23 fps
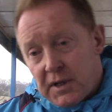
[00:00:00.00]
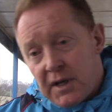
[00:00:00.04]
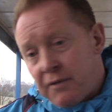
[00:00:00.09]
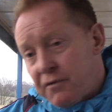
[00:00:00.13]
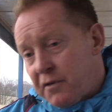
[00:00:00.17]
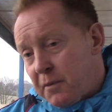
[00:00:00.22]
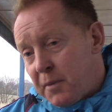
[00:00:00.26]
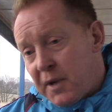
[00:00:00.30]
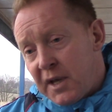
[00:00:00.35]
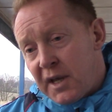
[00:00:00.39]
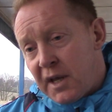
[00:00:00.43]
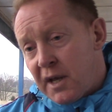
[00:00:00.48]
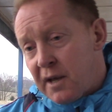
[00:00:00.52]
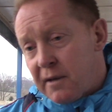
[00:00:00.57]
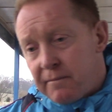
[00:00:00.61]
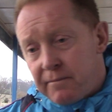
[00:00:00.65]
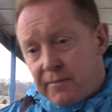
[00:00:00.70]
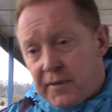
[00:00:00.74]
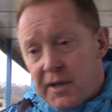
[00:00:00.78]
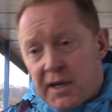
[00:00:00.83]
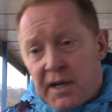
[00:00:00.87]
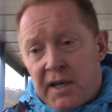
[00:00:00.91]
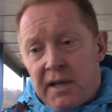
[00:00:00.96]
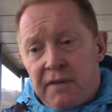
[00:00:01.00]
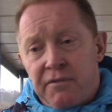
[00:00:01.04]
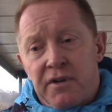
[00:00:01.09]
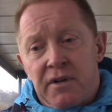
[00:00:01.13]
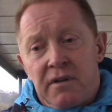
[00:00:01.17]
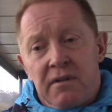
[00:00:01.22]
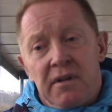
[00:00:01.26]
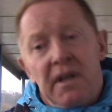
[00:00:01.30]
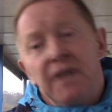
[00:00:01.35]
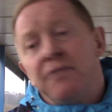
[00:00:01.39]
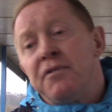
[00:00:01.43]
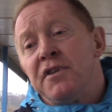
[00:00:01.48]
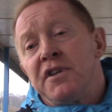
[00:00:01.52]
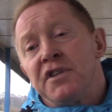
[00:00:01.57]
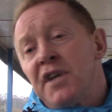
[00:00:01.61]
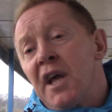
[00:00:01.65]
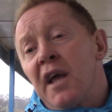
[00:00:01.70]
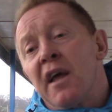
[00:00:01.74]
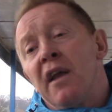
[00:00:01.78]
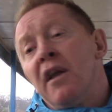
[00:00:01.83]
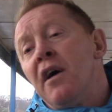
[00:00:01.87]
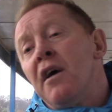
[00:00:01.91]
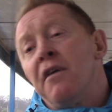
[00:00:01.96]
Yeah, for me, yeah. And even the
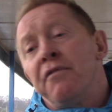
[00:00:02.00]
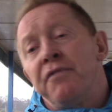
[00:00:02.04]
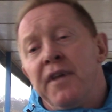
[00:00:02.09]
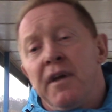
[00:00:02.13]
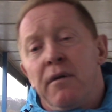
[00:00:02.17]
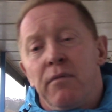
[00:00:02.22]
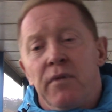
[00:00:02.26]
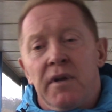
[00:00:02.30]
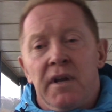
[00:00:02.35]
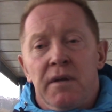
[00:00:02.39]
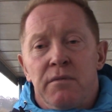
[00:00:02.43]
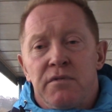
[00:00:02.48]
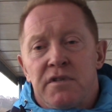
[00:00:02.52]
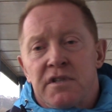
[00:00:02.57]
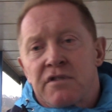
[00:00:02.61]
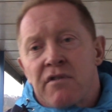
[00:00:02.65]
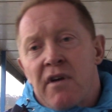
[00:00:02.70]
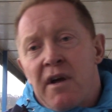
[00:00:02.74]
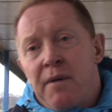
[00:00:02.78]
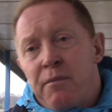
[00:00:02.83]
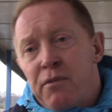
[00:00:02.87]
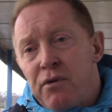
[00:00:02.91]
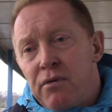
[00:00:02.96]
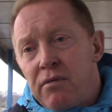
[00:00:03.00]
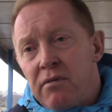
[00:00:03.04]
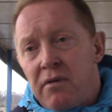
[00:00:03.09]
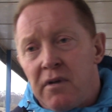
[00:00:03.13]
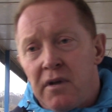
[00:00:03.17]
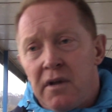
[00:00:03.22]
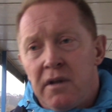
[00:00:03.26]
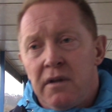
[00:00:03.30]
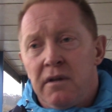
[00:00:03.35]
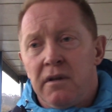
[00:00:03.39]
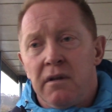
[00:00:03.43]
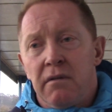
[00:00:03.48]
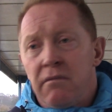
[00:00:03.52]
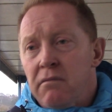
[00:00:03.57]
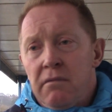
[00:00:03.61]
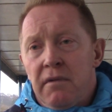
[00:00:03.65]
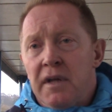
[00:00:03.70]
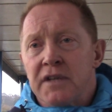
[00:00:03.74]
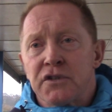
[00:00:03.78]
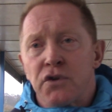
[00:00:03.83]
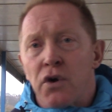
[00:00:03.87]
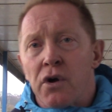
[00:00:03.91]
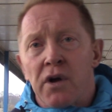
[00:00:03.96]
second half there when there was a scramble,
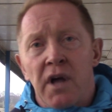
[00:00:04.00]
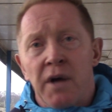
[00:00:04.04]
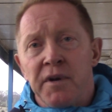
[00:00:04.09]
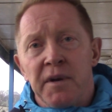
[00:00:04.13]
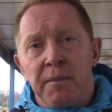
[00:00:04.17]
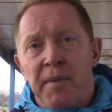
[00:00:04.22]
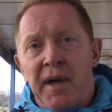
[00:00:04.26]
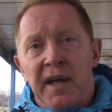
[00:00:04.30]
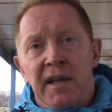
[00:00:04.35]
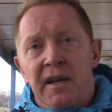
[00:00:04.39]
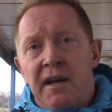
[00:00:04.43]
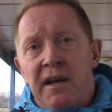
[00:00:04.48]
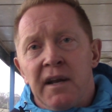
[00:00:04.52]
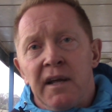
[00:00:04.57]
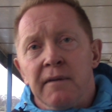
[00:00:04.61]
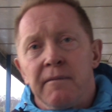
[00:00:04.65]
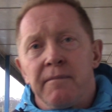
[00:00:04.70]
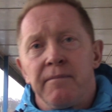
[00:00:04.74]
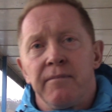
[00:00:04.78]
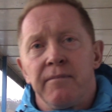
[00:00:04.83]
that's got to go in the back of the net.